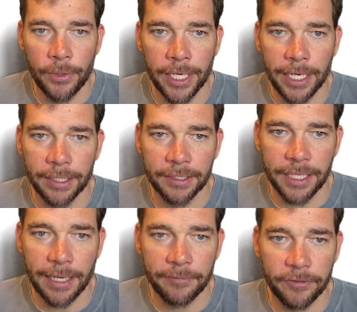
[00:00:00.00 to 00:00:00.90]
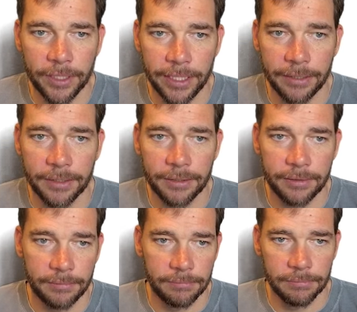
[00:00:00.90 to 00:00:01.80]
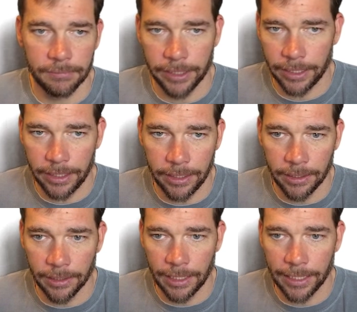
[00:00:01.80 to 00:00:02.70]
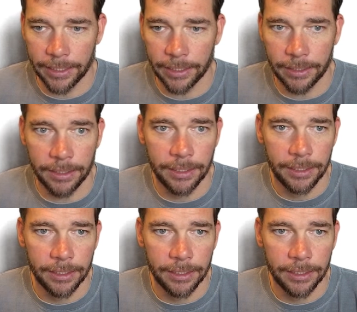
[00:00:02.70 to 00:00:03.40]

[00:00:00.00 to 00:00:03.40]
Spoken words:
nonstop flights. Right here I can